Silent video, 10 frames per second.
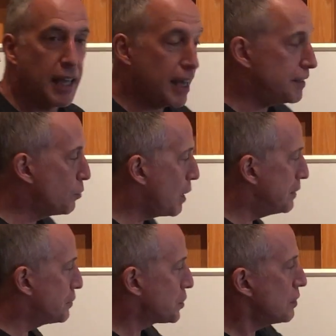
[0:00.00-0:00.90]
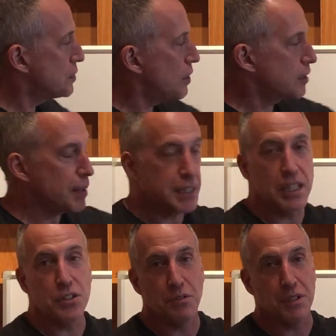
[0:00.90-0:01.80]
And we haven't even started talking about
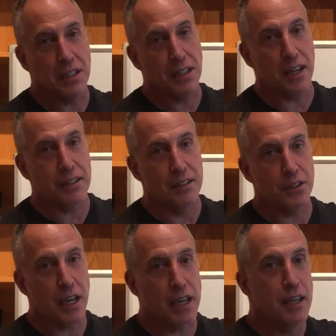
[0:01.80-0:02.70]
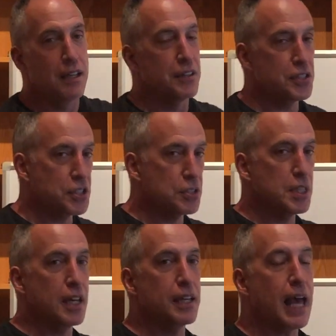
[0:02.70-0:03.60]
these 2 teeth yet, okay? This is
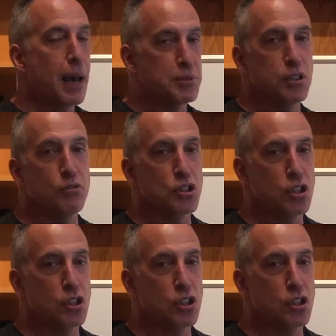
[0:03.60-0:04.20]
the absolute